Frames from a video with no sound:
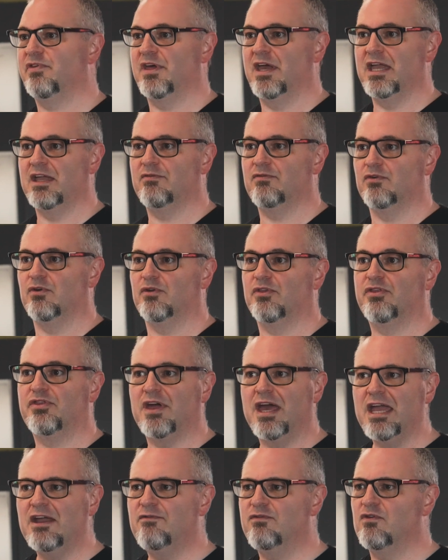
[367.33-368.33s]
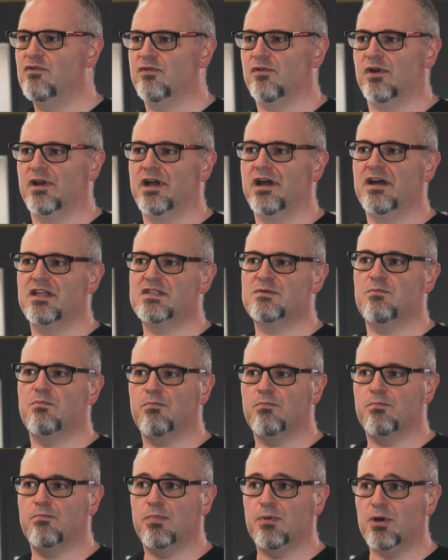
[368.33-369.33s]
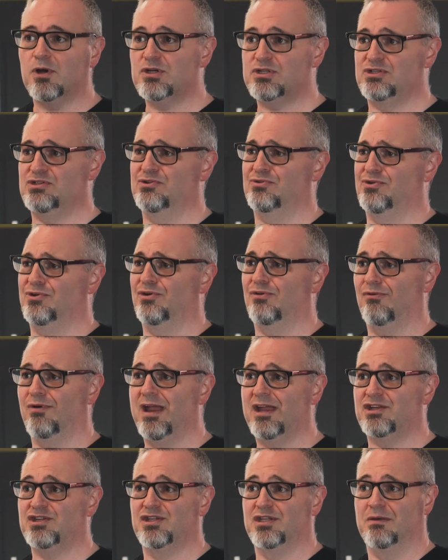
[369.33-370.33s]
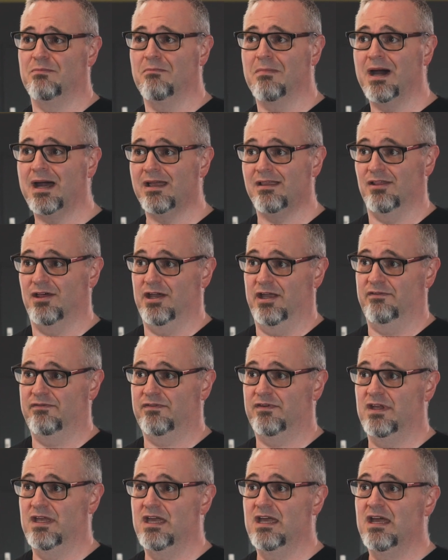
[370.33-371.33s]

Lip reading: thankful for God's personal correction in my life,